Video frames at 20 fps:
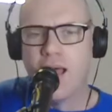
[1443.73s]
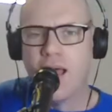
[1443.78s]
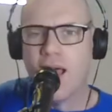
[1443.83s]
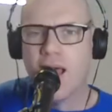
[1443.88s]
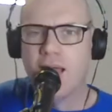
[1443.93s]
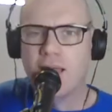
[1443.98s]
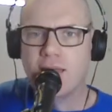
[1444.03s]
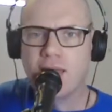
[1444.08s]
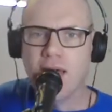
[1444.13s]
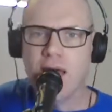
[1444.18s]

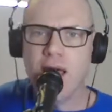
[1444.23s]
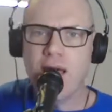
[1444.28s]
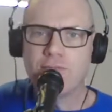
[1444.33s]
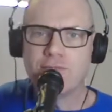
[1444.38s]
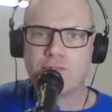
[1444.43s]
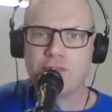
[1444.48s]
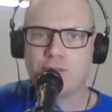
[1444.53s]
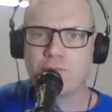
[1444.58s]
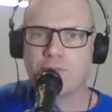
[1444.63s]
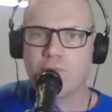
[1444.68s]
I love
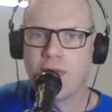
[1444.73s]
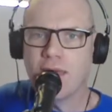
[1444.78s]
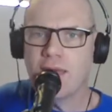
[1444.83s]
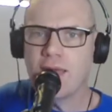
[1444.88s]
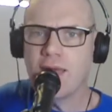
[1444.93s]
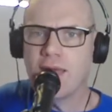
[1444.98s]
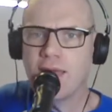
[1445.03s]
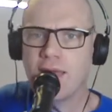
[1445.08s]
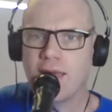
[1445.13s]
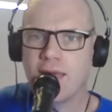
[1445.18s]
to read.
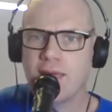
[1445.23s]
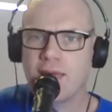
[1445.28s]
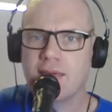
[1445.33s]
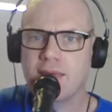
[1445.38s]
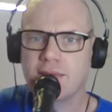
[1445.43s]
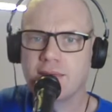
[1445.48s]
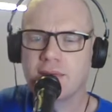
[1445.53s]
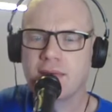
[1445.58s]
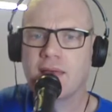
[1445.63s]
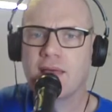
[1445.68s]

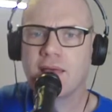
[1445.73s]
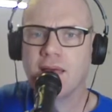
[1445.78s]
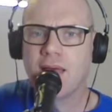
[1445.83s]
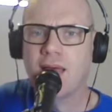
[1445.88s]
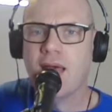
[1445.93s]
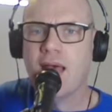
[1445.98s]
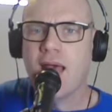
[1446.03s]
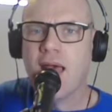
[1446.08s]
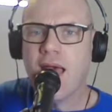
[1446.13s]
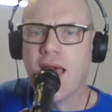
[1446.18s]

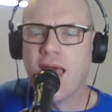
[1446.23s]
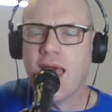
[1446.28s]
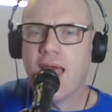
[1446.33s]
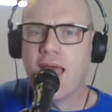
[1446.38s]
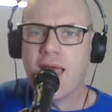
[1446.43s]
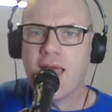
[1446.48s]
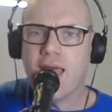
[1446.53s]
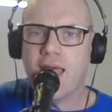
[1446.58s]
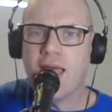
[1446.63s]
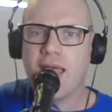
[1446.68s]

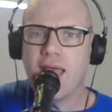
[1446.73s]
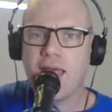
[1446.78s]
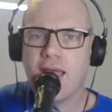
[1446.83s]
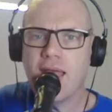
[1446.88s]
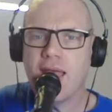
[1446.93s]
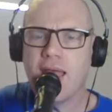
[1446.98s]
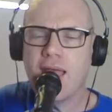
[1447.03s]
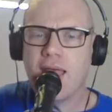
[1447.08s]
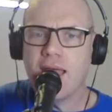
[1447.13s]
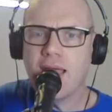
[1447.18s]

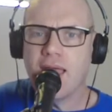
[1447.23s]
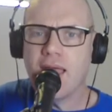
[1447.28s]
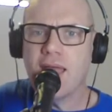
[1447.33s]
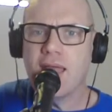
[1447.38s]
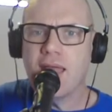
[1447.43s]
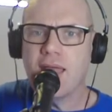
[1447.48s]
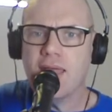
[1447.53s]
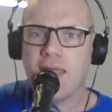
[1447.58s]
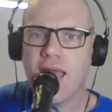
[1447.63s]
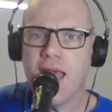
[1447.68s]

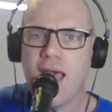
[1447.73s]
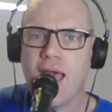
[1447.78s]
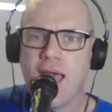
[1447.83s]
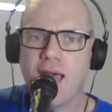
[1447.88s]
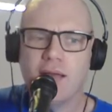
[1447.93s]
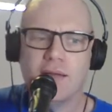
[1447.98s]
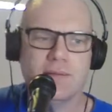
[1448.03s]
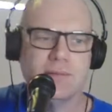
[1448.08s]
Hey, yeah,